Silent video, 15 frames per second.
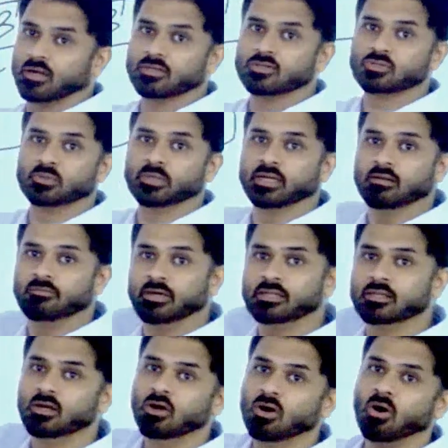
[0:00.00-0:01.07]
to deal with
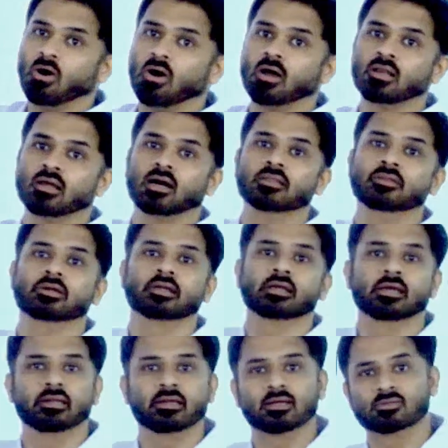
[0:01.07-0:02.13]
all other
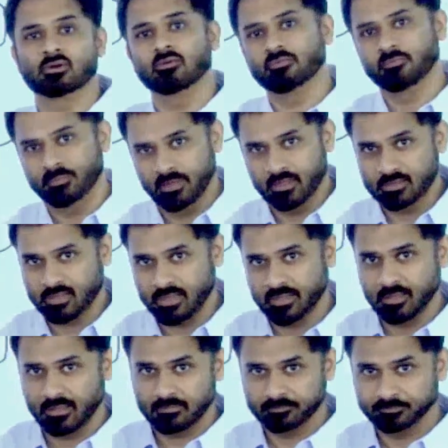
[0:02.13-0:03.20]
areas of
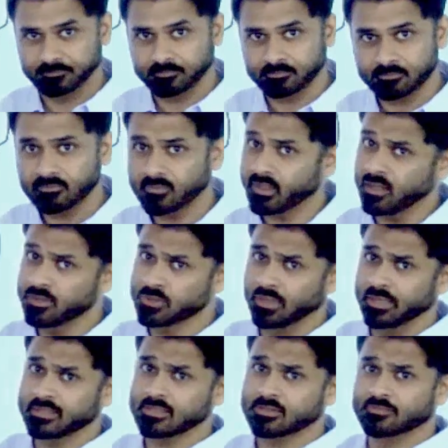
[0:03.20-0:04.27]
PSIR. So
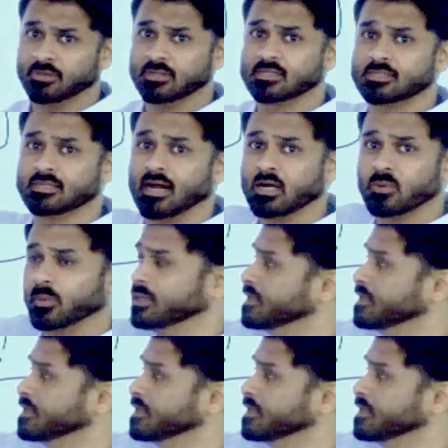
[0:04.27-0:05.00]
let us first start with